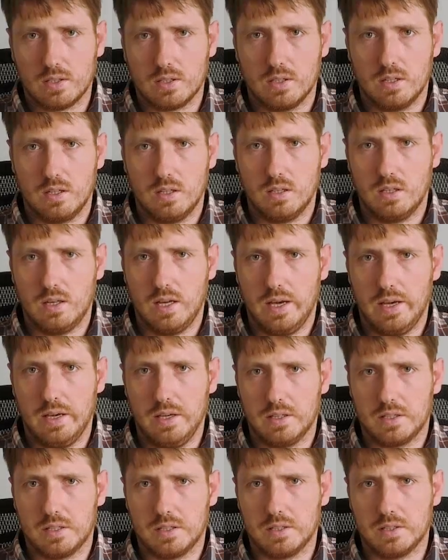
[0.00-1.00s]

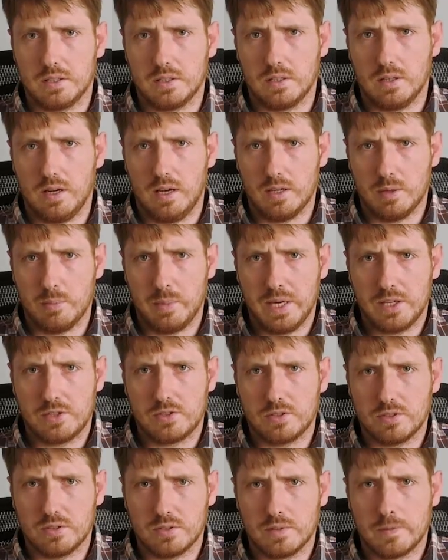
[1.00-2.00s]
like
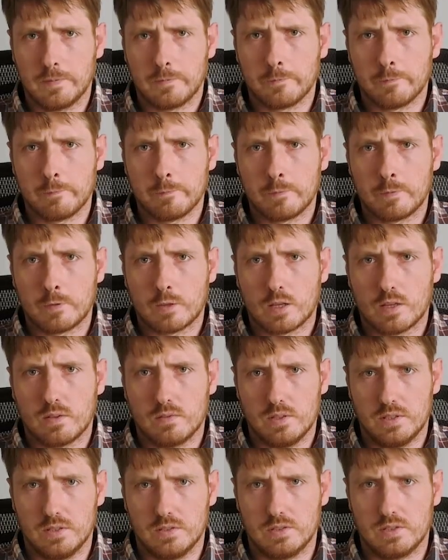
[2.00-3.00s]
animation,
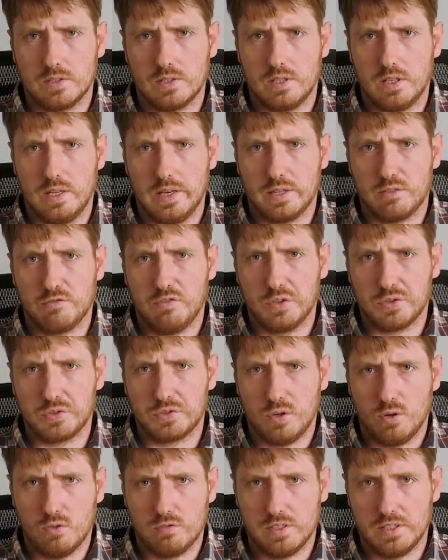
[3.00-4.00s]
and like
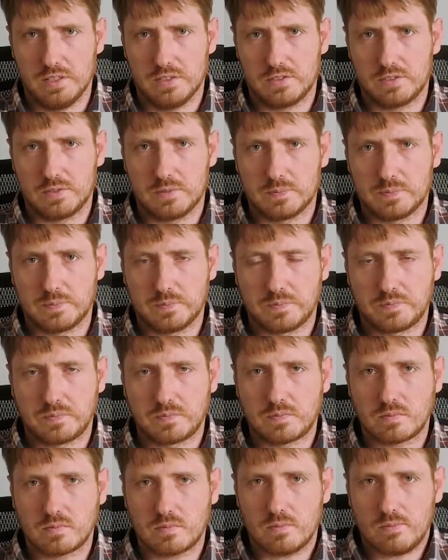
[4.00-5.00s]
voiceovers.
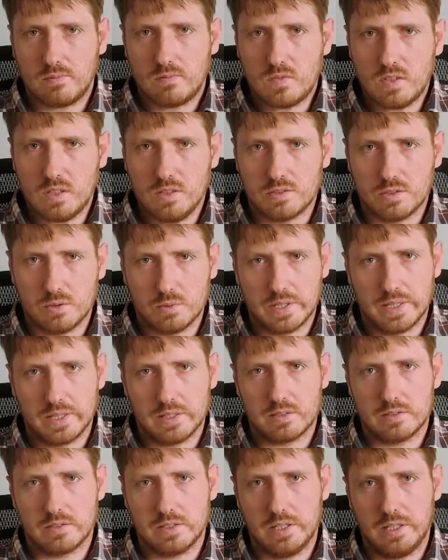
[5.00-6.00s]
So they
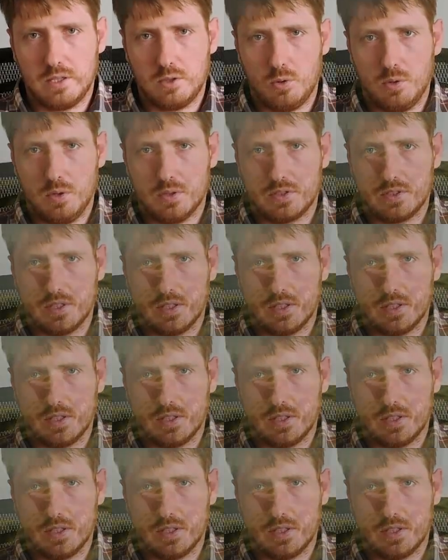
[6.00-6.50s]
are always